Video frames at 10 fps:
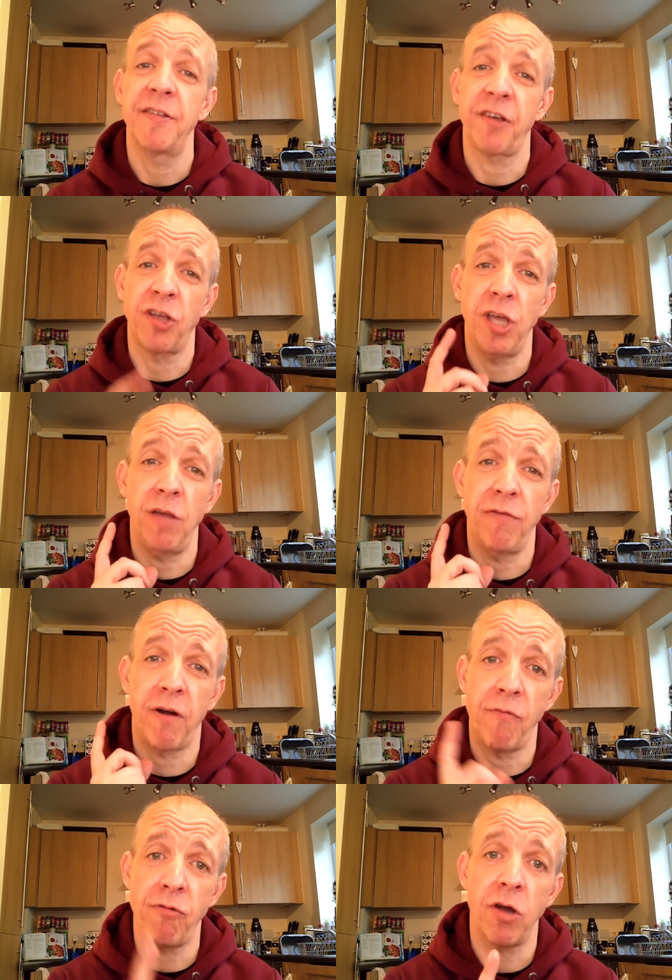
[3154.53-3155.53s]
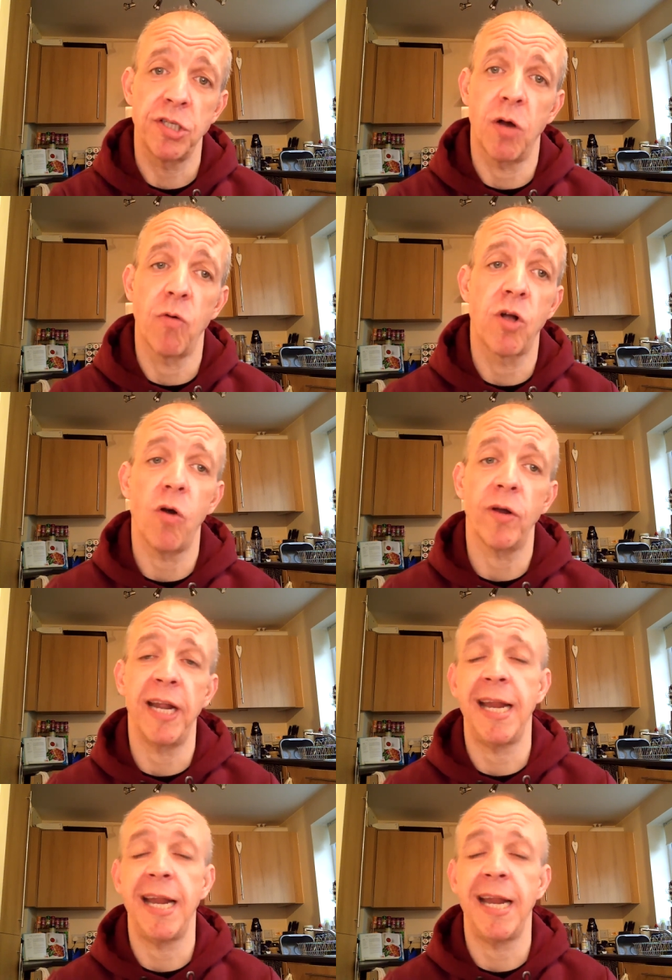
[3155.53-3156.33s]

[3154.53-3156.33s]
it's a cue for a right old cockney